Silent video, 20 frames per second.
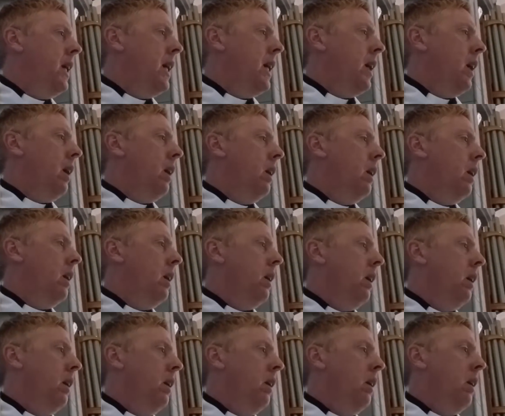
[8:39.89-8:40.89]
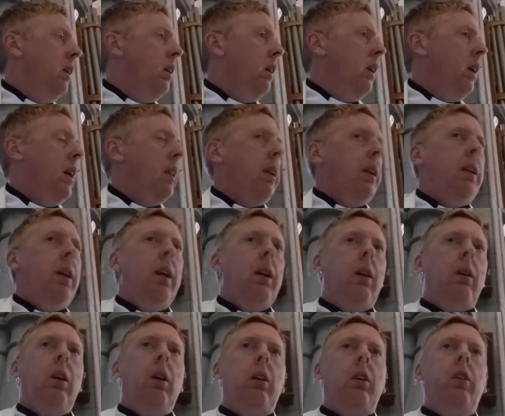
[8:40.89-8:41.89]
here at the 10
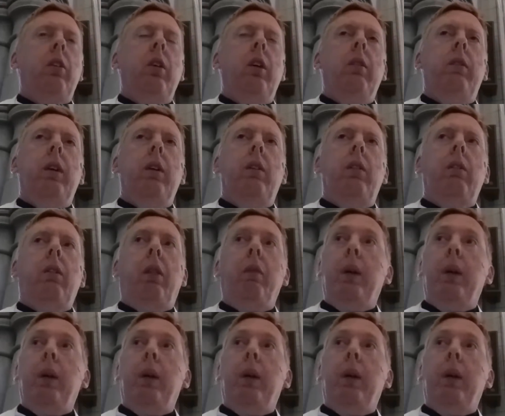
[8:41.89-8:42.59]
o'clock service.